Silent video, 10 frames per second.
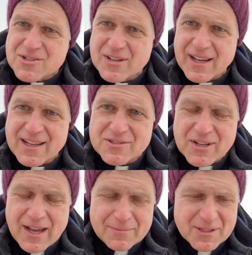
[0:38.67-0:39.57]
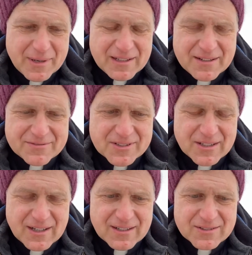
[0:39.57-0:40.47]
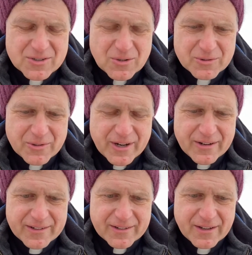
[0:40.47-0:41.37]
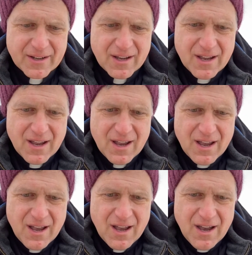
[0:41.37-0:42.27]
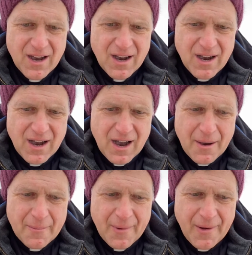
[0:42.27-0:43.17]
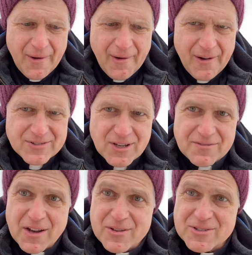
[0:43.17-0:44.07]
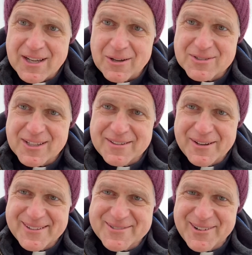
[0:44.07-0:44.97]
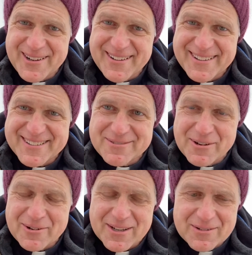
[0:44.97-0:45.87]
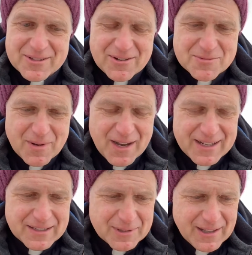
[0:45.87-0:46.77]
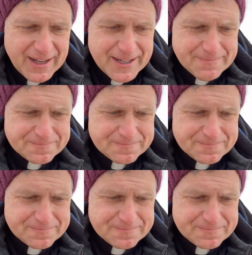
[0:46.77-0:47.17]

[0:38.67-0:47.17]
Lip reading: I got jabbed in my left shoulder there. And saw Father Sikowski there as well. I was behind him in line.